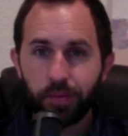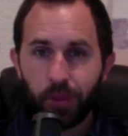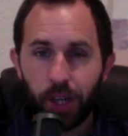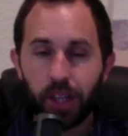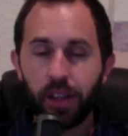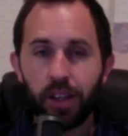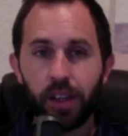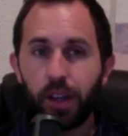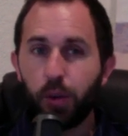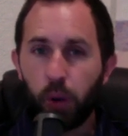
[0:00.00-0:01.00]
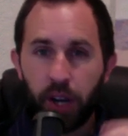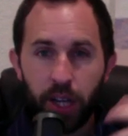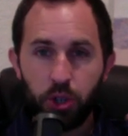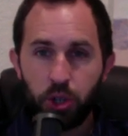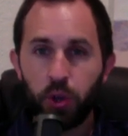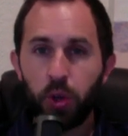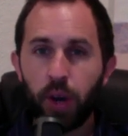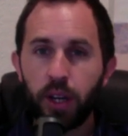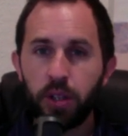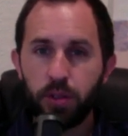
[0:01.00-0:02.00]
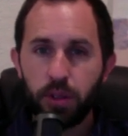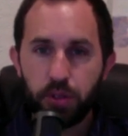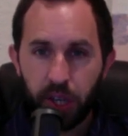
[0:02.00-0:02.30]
right? When I show you how to do this